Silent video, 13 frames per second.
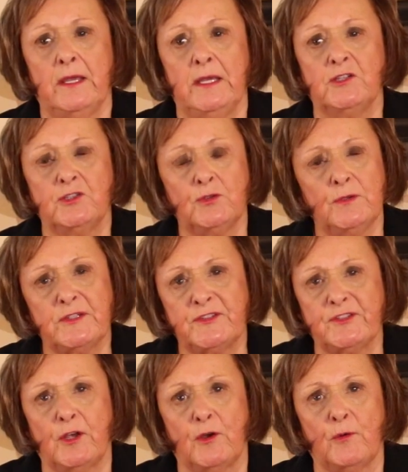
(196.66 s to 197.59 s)
In doing
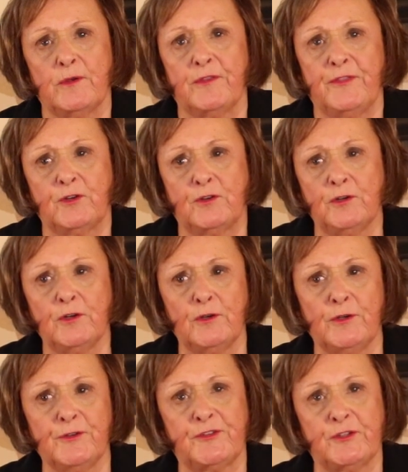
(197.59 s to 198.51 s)
so, the
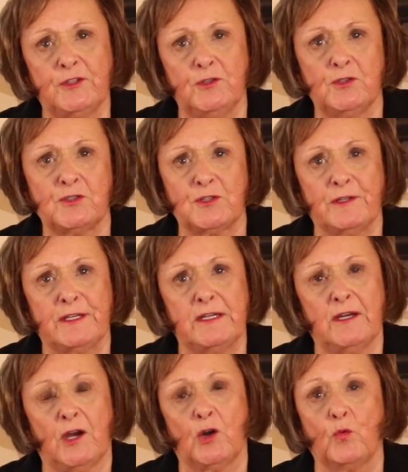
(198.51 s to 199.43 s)
girls
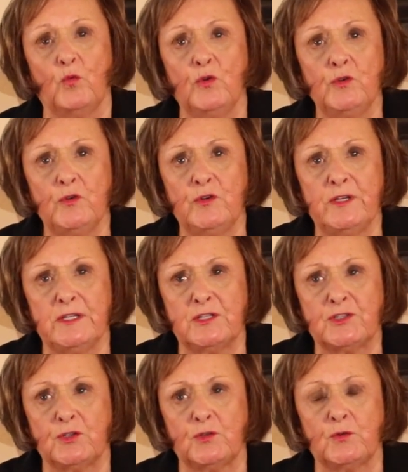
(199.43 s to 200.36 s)
usually are wooed
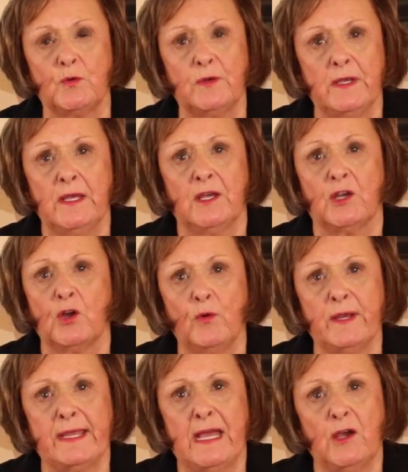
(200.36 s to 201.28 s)
into
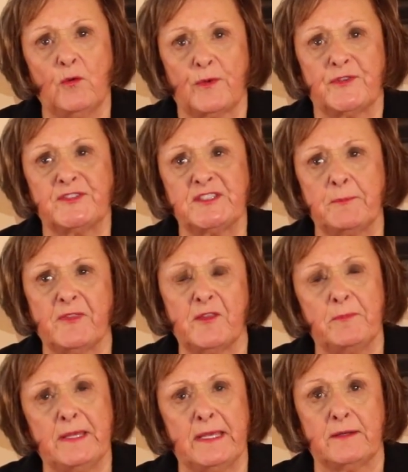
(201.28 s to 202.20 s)
going out with some of
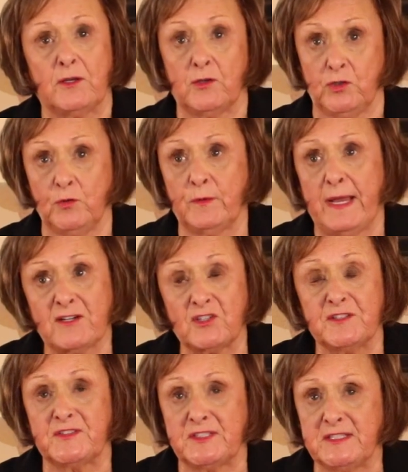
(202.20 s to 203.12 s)
the men you would
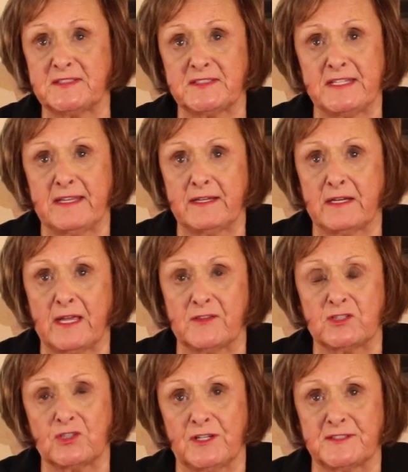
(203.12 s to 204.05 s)
actually see standing on
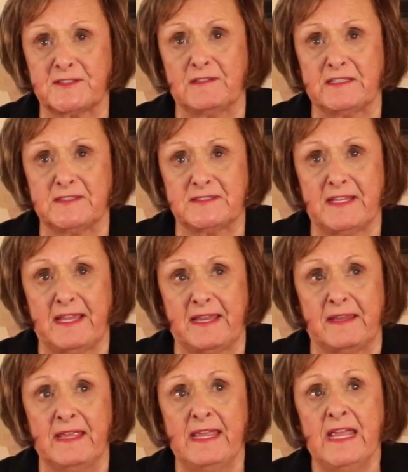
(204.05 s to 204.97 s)
the Champs-Elysees.
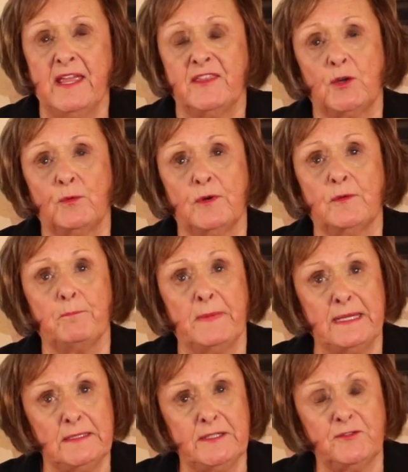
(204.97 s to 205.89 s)
They were
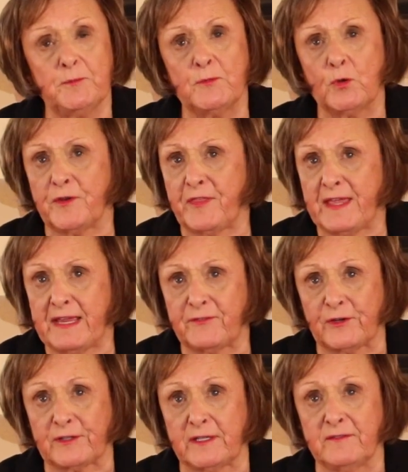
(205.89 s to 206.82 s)
mainly from North
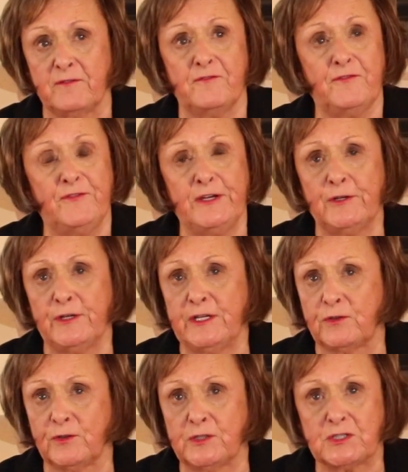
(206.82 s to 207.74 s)
Africa,
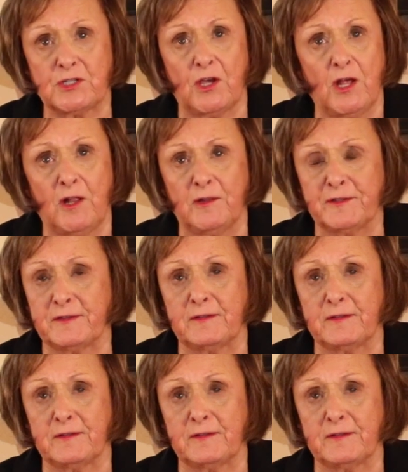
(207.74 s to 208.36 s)
very good, tall,